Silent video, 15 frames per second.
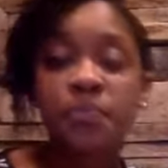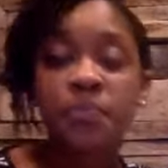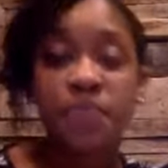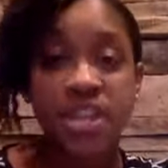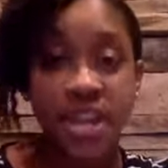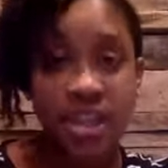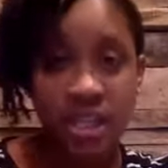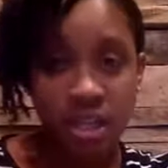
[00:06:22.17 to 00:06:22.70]

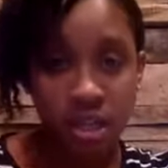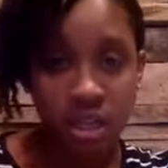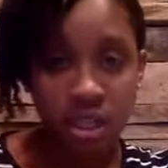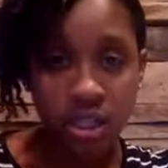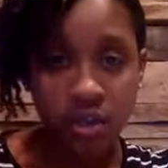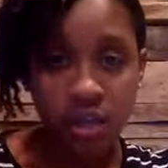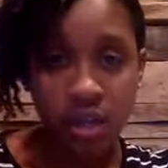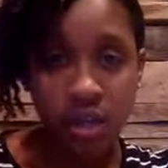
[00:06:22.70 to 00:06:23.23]
that's
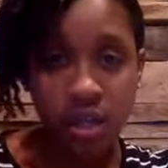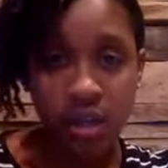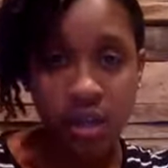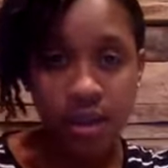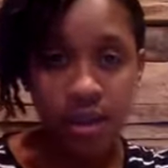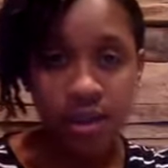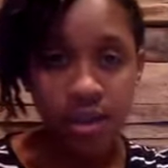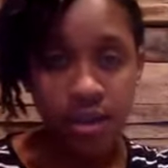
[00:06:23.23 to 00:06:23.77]
also a
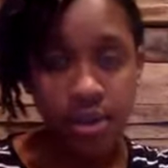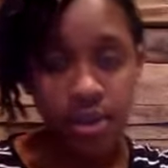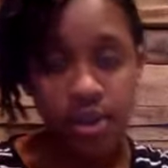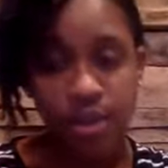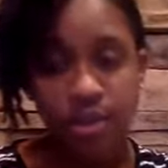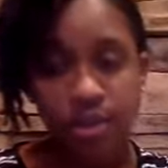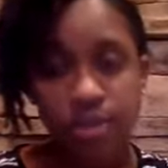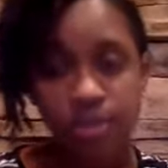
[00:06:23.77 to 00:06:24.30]

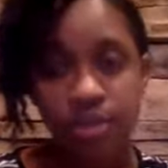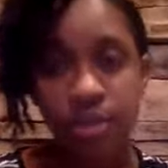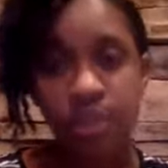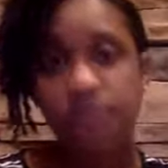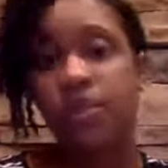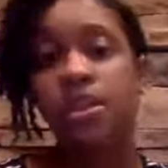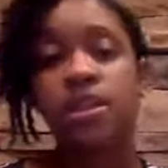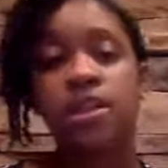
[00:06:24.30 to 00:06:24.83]
consideration or
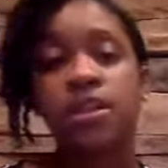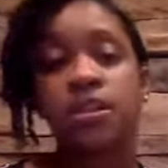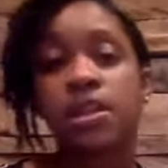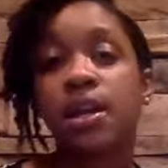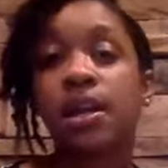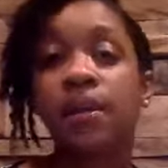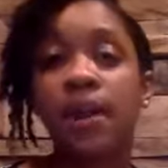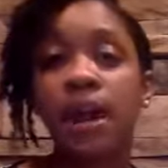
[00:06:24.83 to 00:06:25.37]
something to
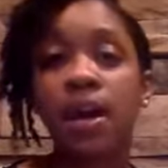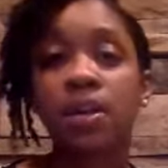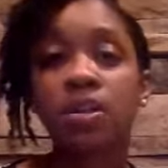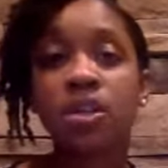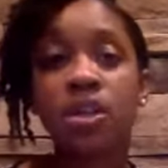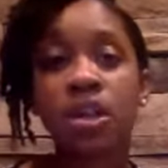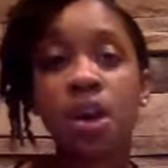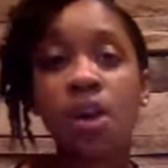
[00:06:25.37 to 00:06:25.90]
think about.
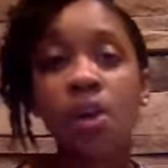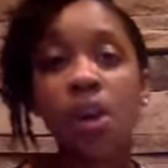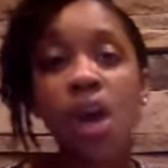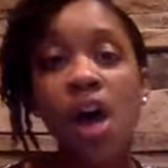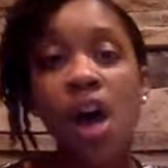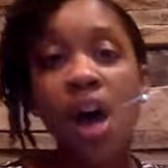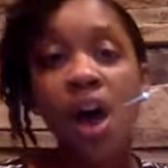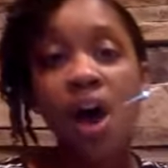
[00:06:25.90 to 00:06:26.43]
So
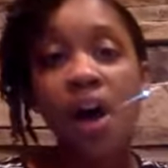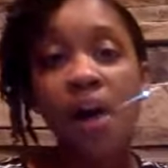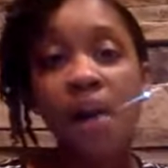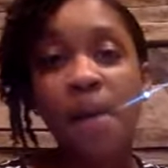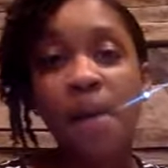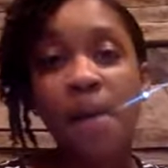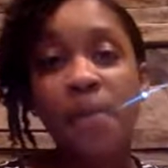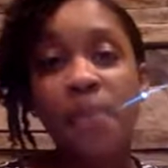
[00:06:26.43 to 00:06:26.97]

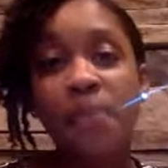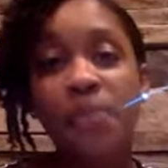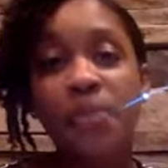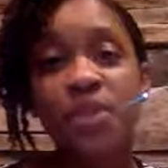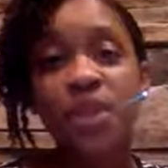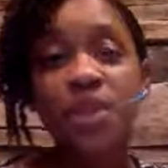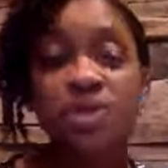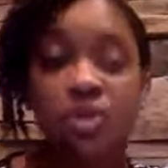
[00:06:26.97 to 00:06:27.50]

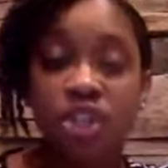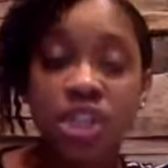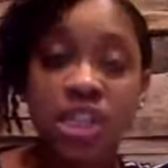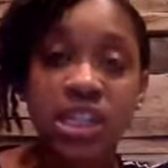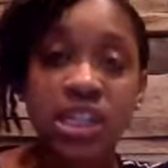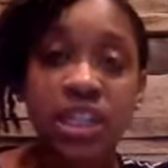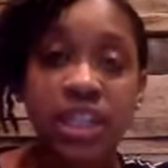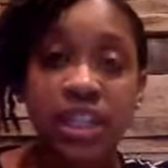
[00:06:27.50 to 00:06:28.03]
those are
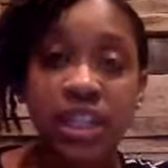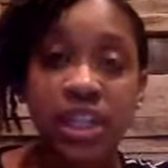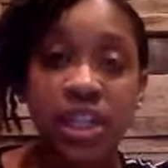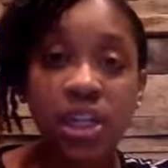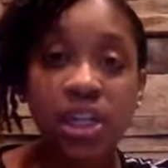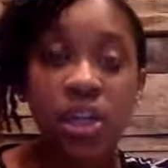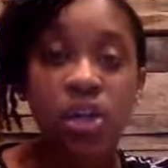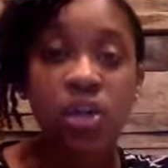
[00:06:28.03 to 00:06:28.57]
just
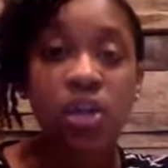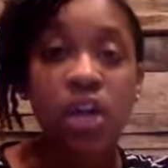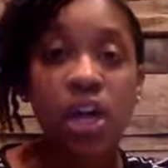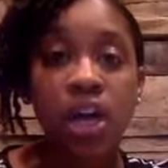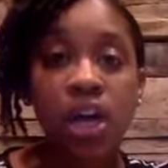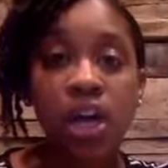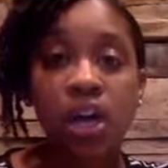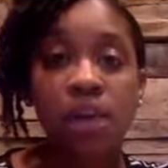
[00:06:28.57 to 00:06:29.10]
little
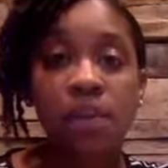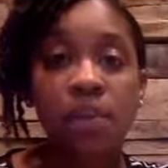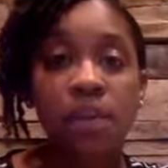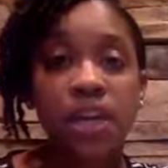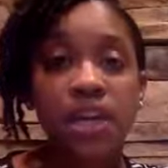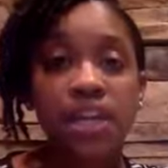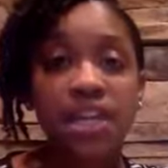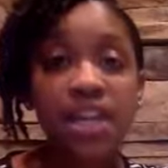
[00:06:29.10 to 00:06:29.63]

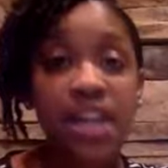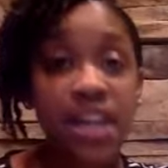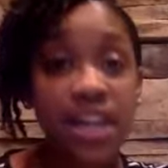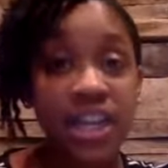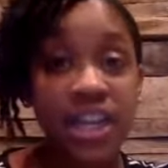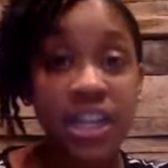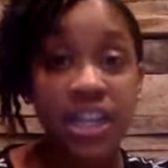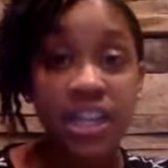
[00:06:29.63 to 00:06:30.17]

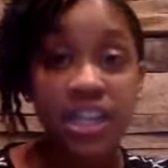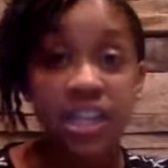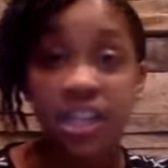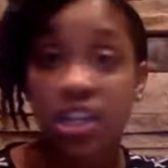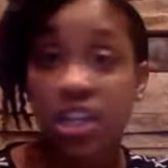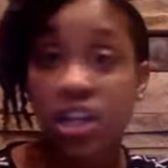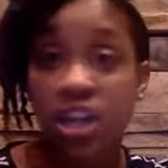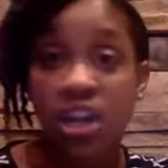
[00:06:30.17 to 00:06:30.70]
nuggets.
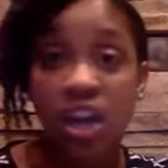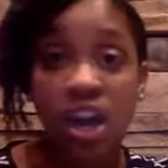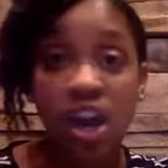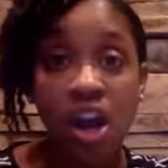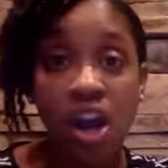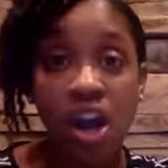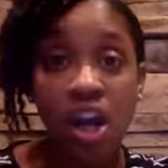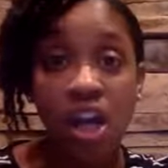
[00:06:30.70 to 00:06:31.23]
There
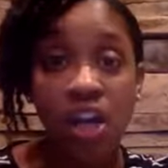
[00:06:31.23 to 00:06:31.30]
are